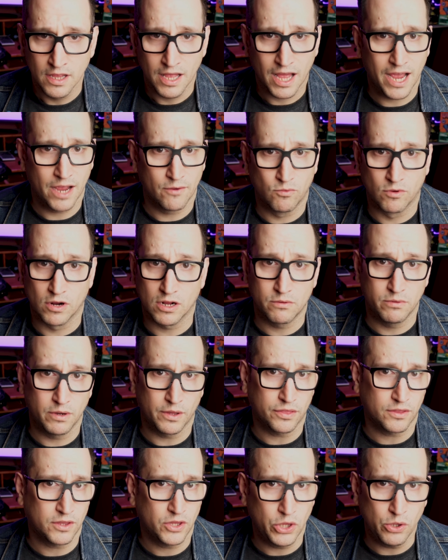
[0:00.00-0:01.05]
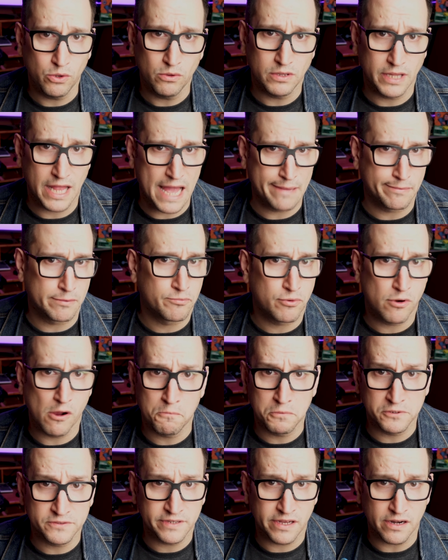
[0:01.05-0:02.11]
I work with QLab and
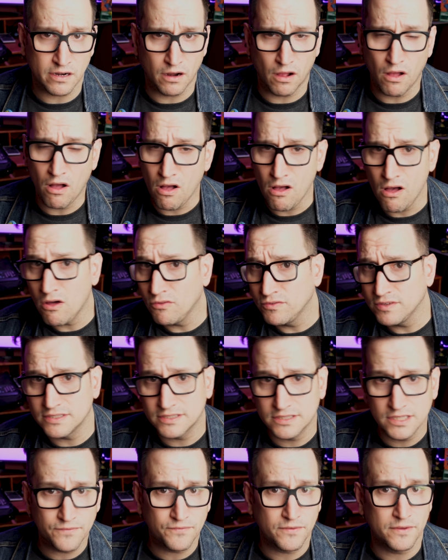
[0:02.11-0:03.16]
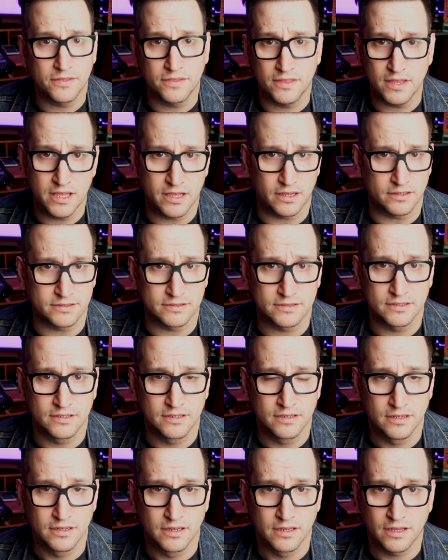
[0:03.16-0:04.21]
ProPresenter, all these different things,
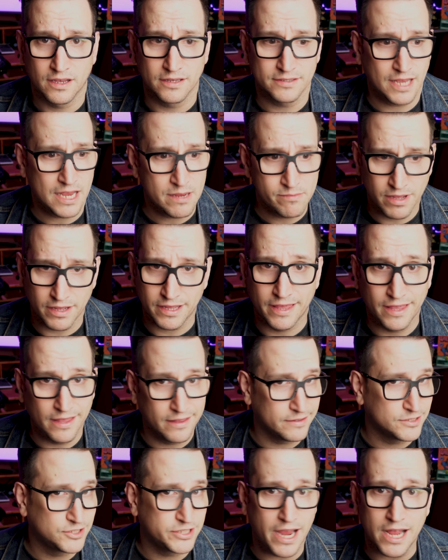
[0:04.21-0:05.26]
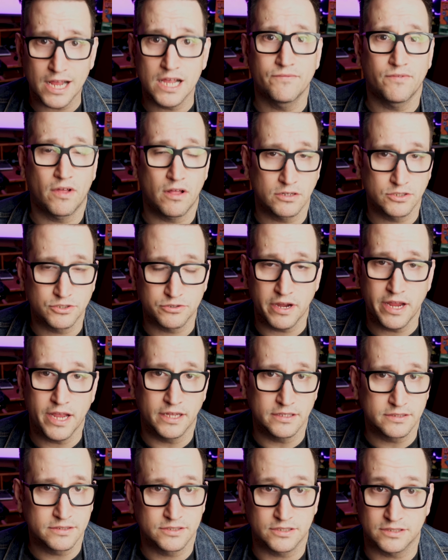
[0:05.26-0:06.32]
because I'm a jack of all
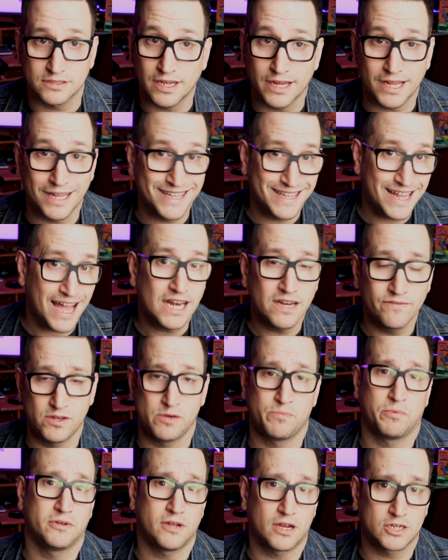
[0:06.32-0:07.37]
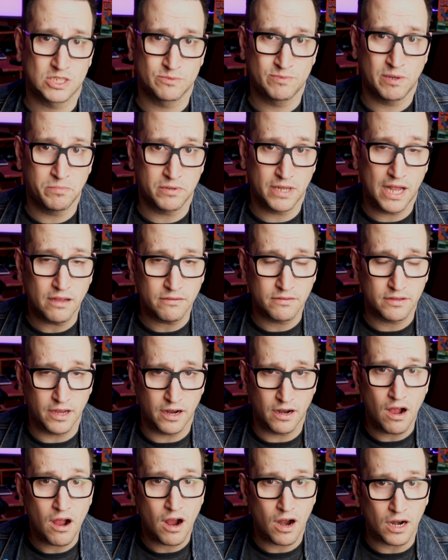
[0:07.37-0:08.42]
trades, just like a lot of you production people out
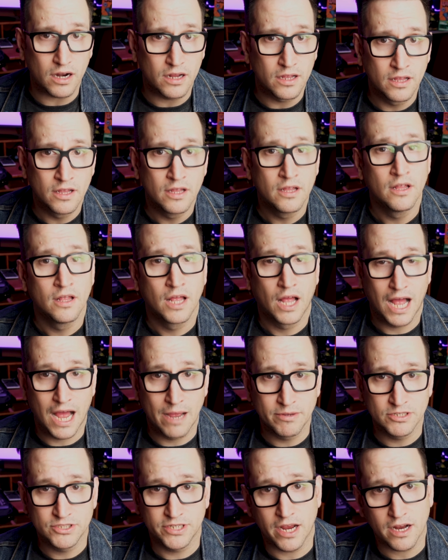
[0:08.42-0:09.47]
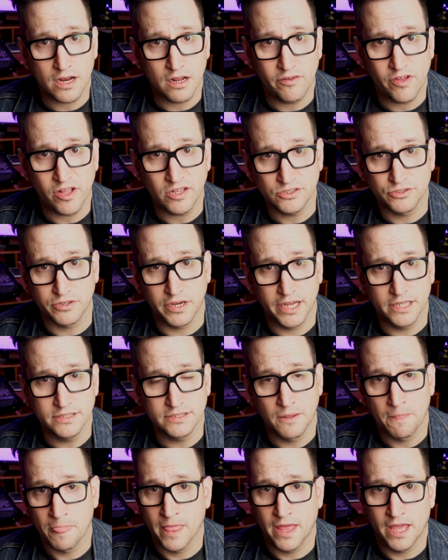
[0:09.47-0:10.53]
there are. I'm a jack of all
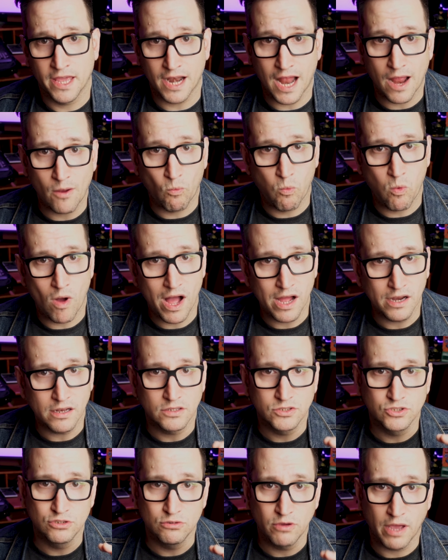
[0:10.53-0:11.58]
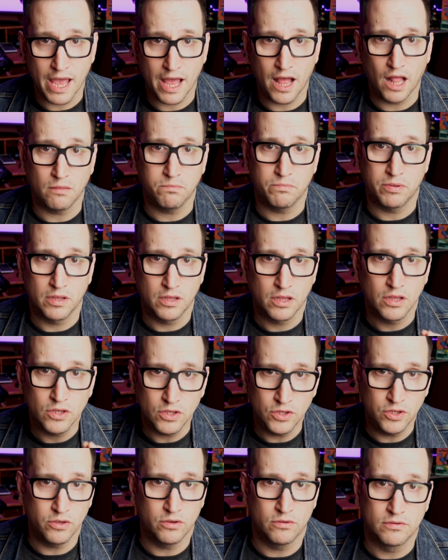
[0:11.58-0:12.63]
trades, and I want to help
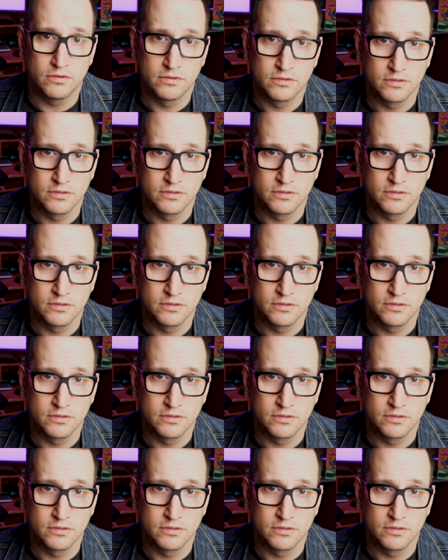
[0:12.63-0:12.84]
you.